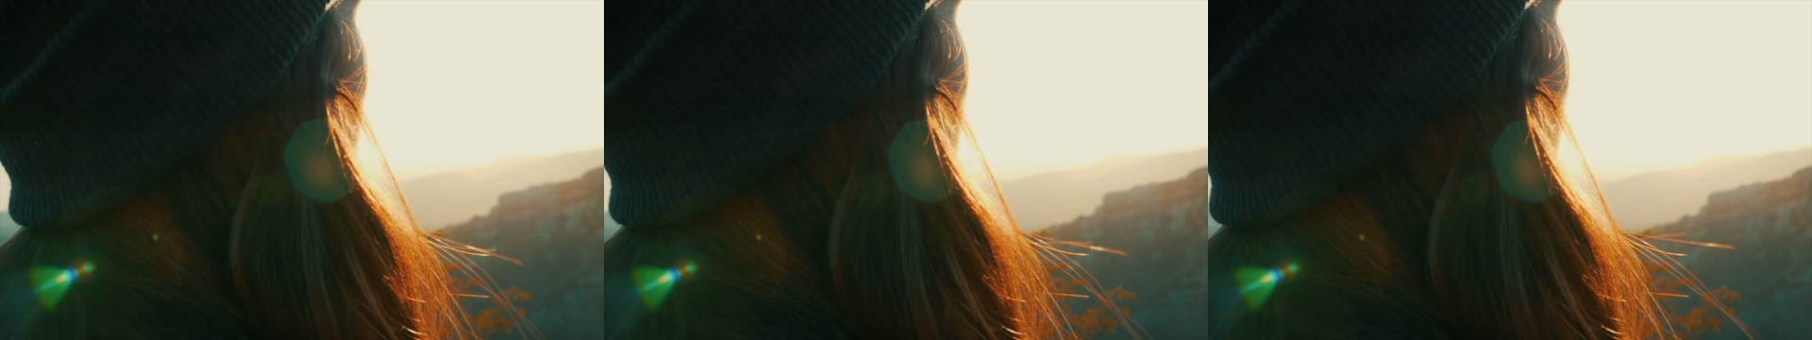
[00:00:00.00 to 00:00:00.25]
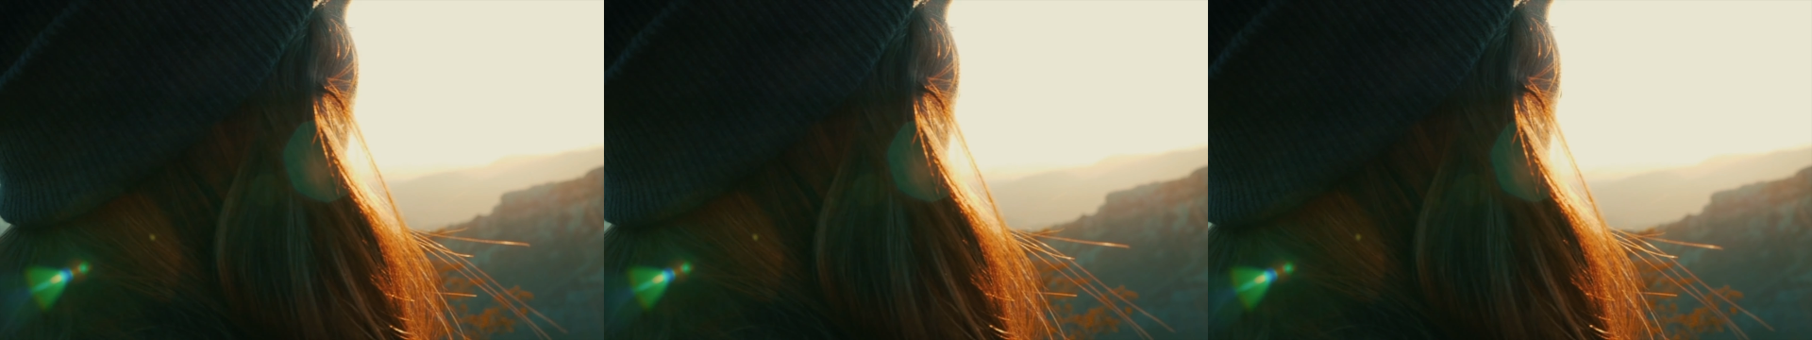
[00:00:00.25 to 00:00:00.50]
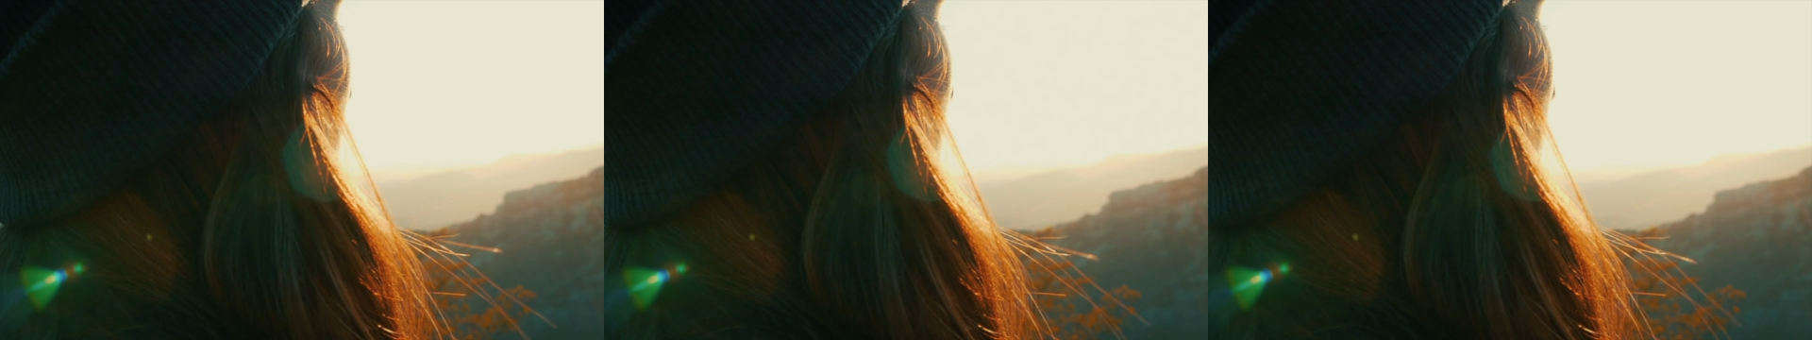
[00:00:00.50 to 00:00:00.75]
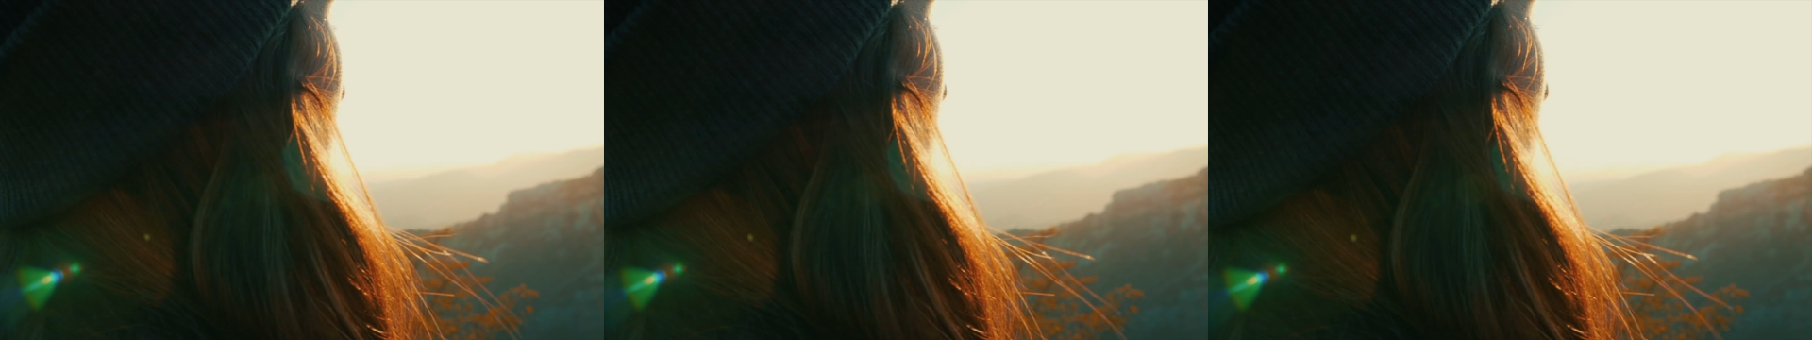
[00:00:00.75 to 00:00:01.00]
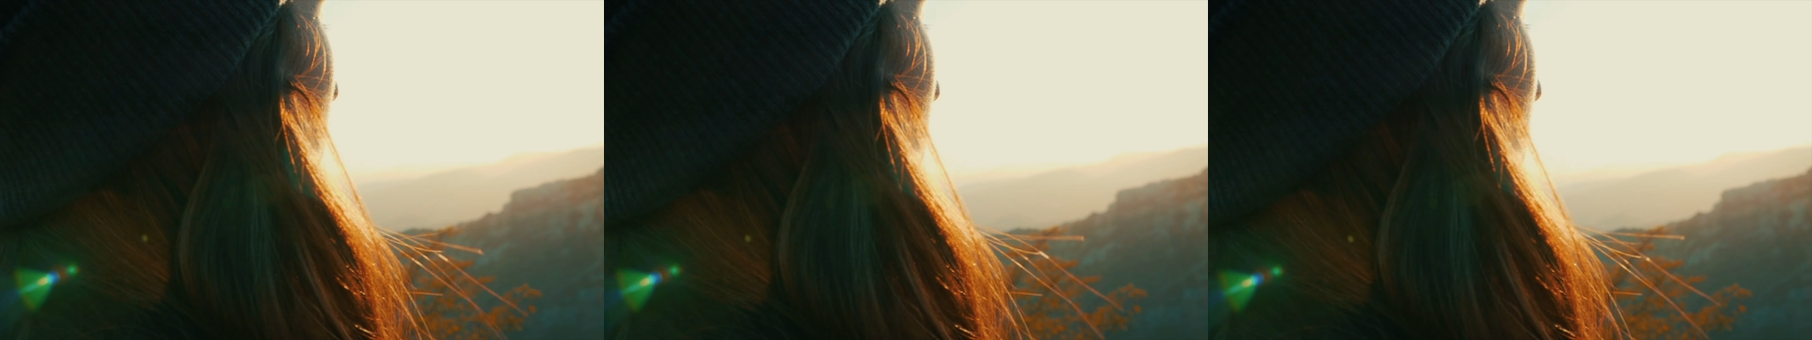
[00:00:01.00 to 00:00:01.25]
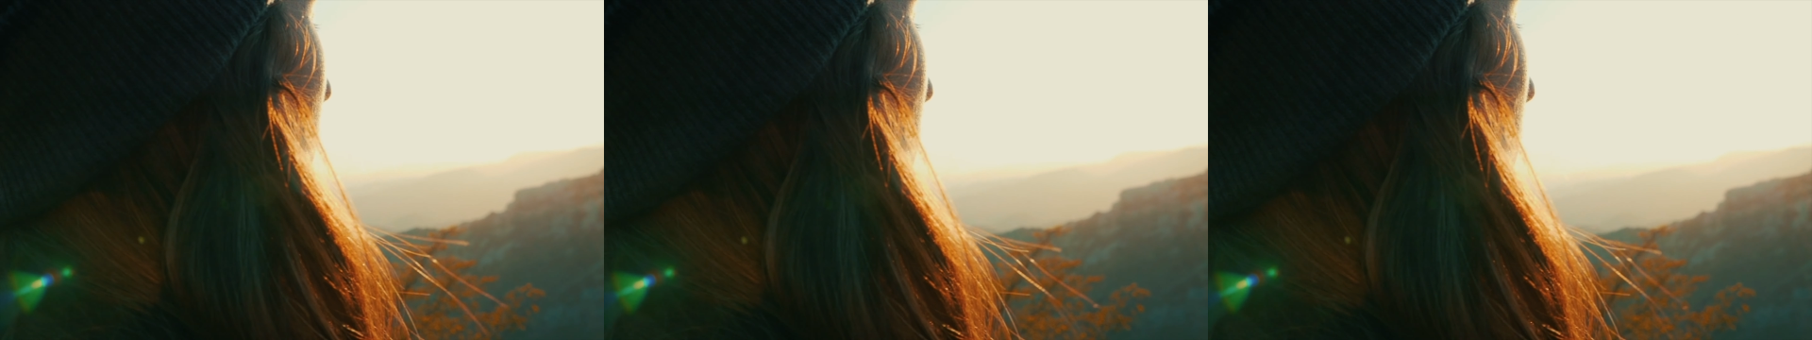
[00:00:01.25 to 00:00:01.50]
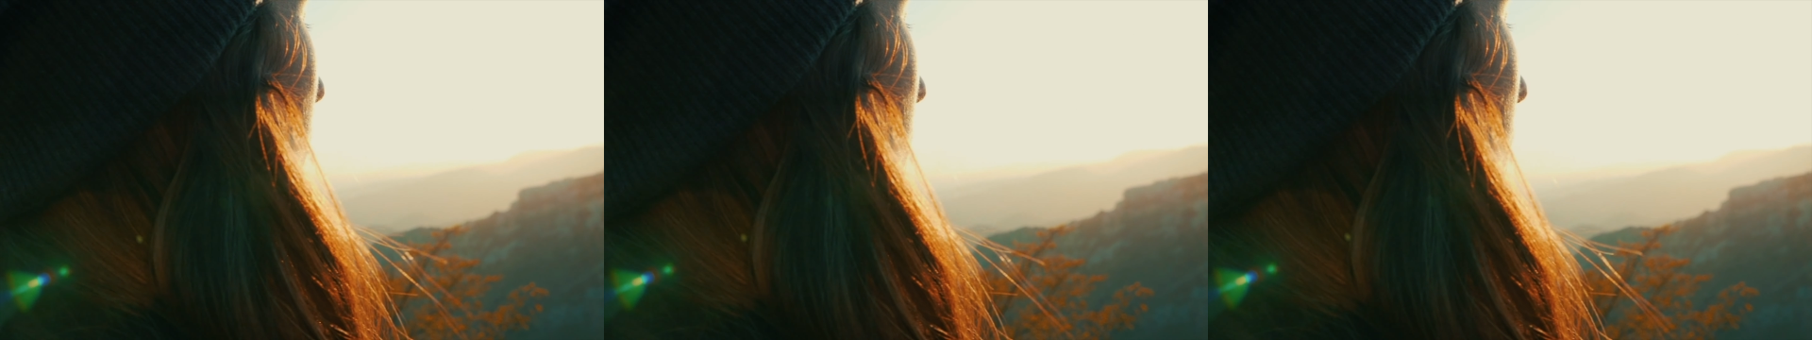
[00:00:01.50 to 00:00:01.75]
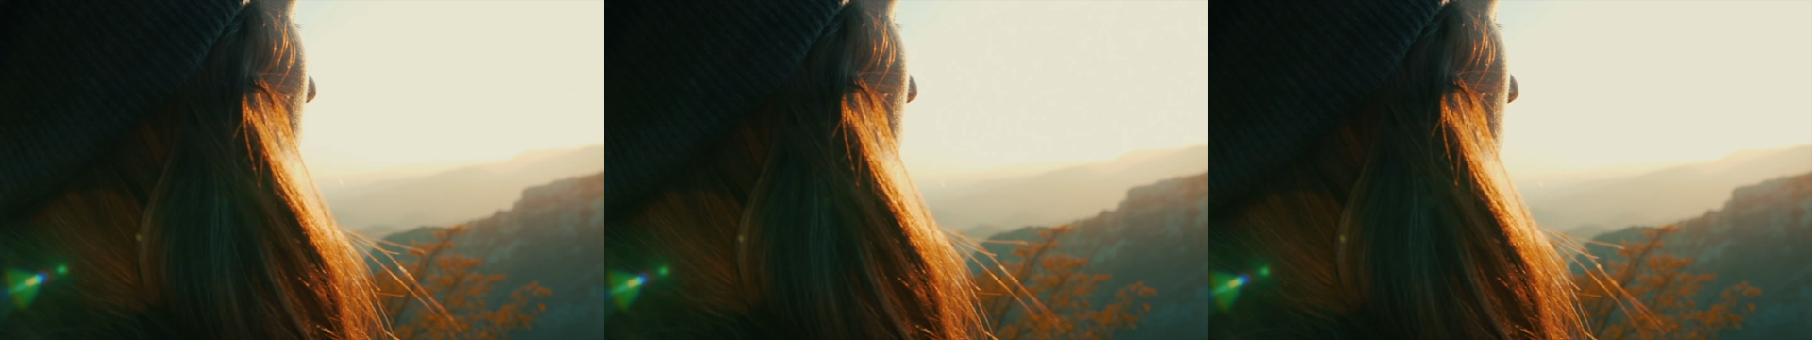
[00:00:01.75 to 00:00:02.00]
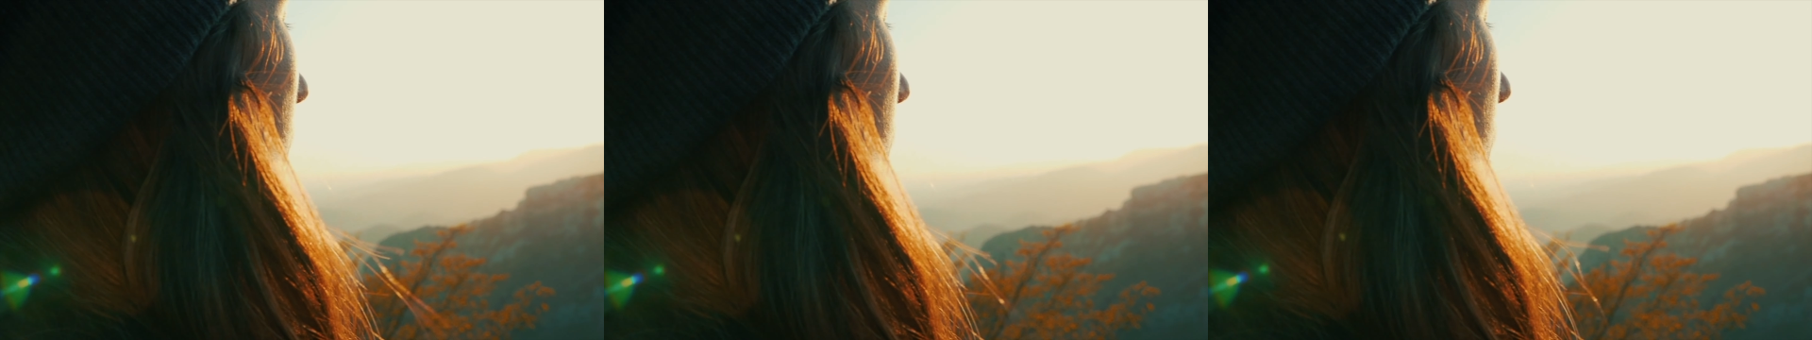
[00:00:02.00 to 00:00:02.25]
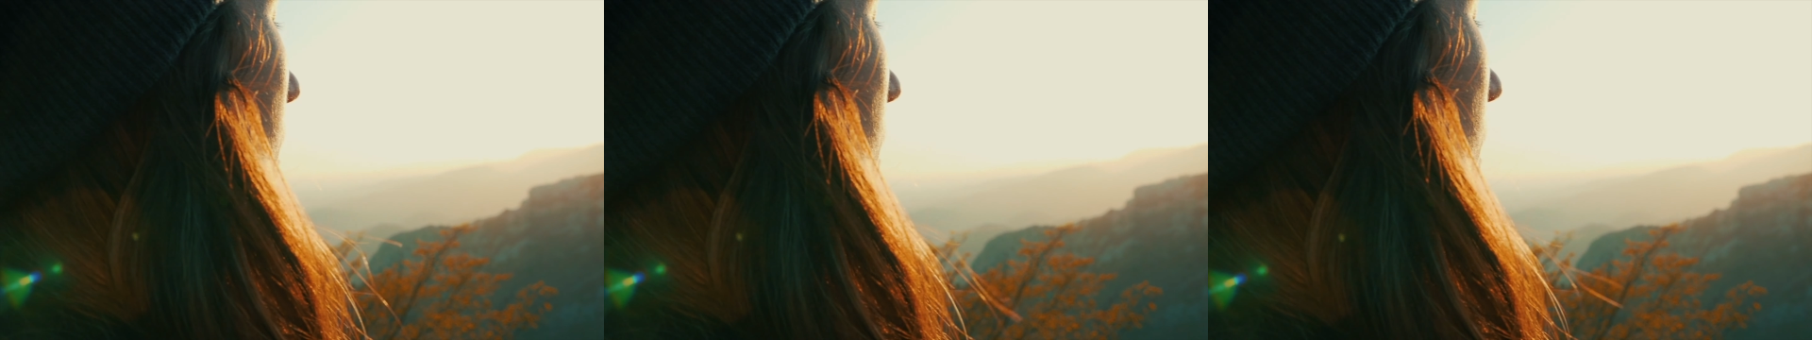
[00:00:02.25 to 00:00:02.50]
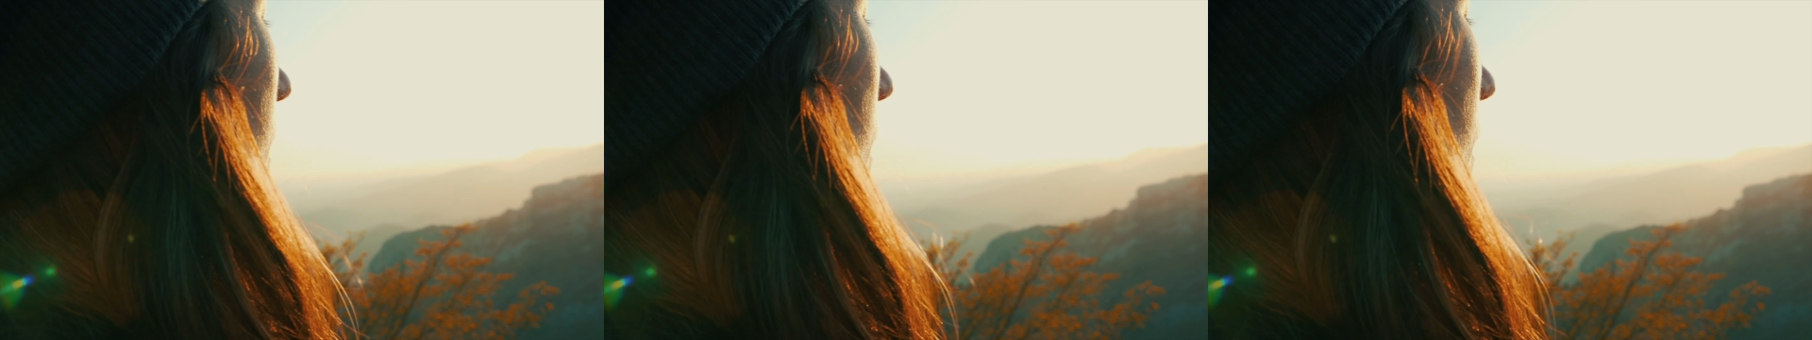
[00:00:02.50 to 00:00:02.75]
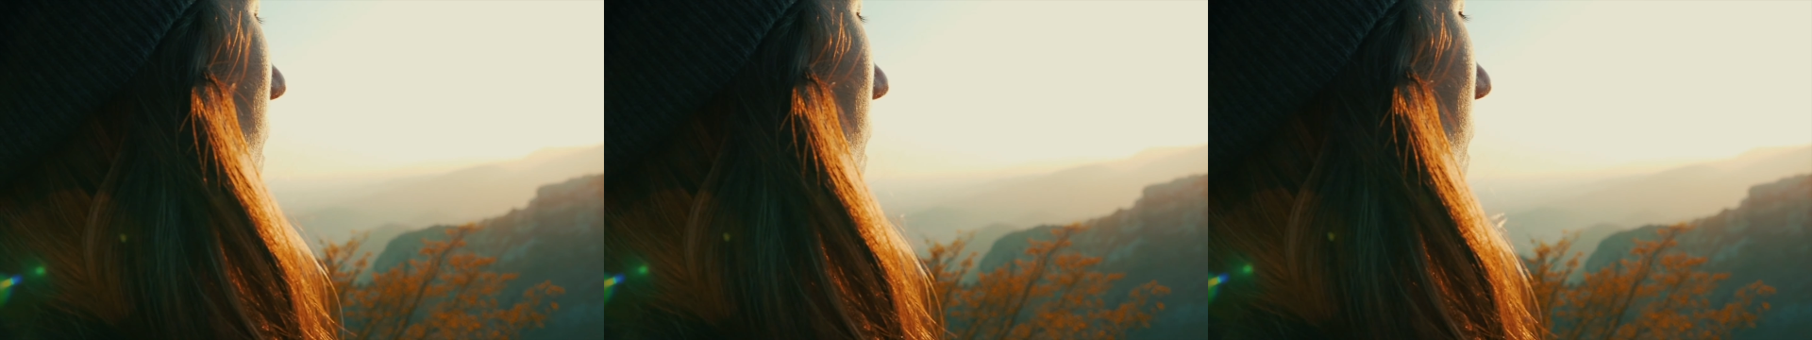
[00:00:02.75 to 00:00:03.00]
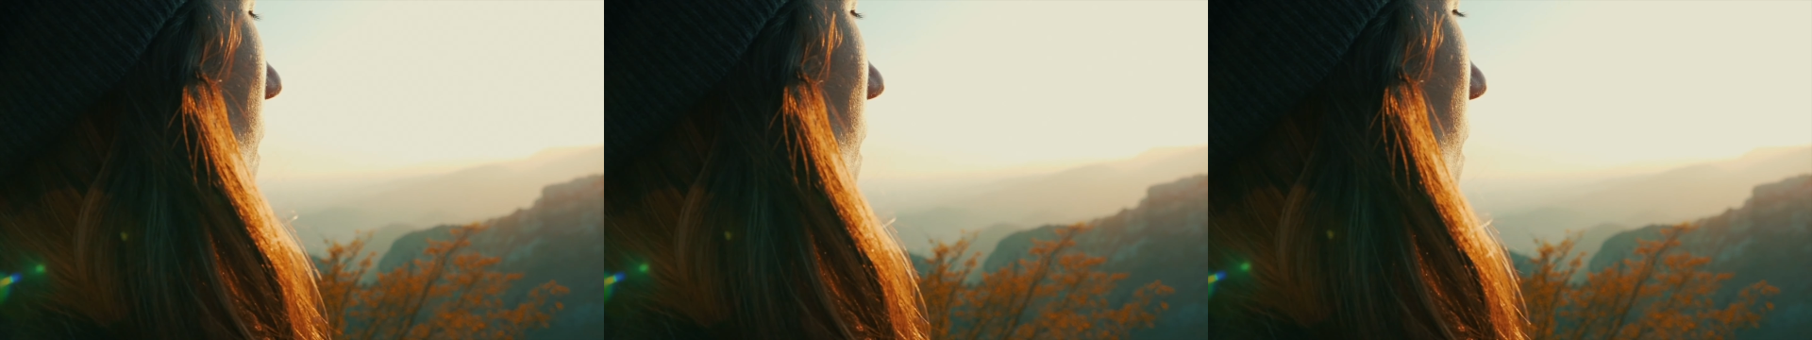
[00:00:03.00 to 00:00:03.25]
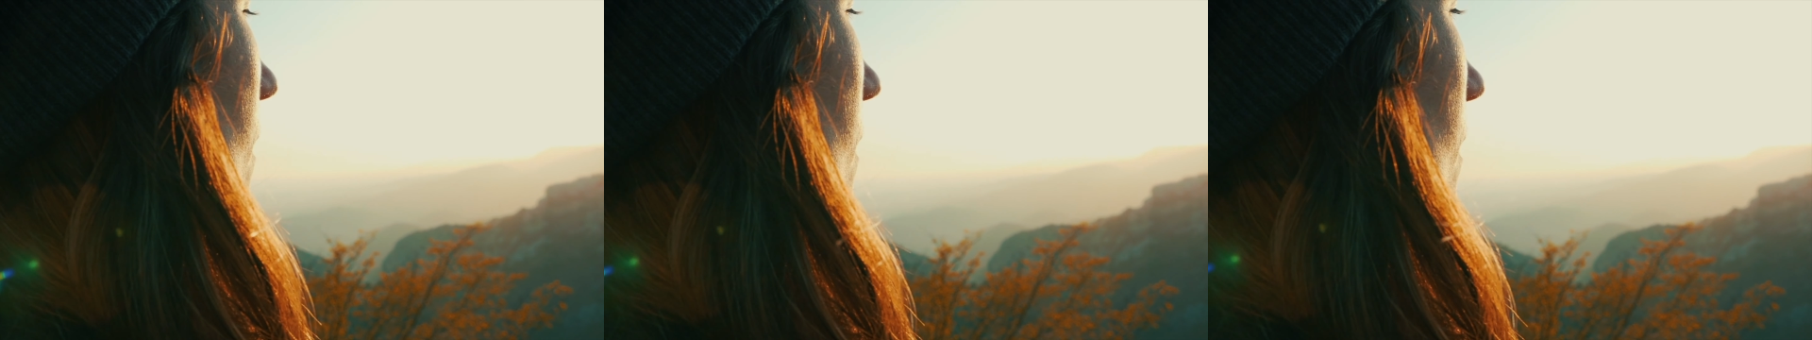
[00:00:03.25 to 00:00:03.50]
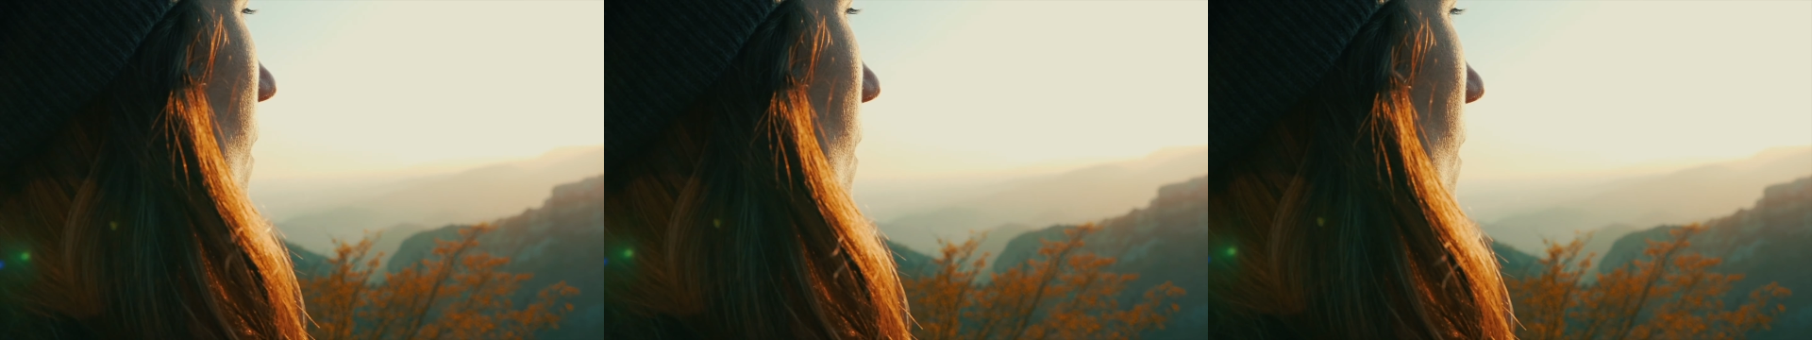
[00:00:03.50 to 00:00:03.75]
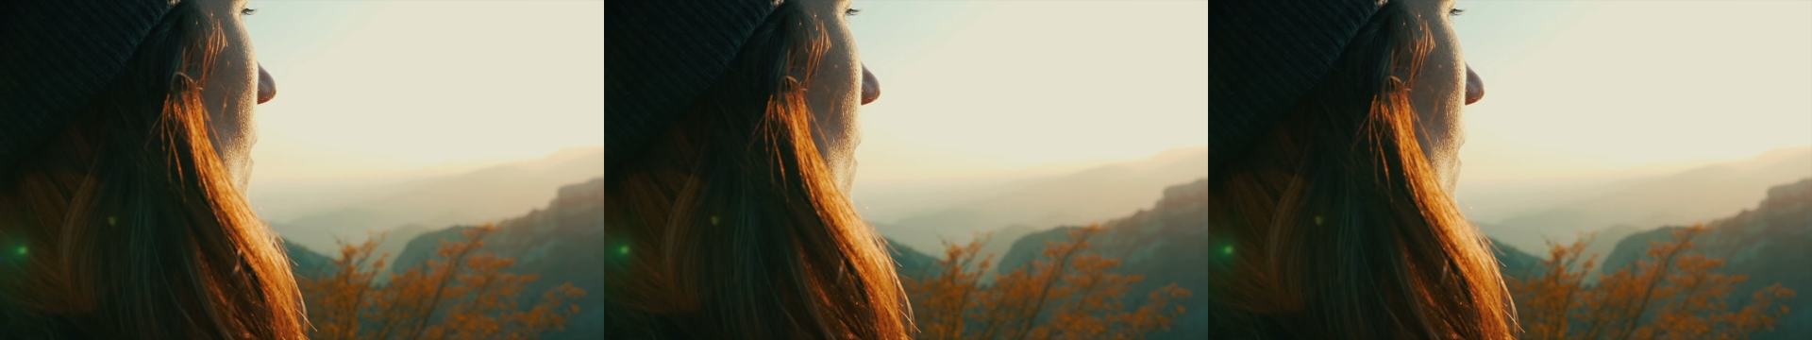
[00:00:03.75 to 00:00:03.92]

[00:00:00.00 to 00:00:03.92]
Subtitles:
Nobody's mouth can be seen.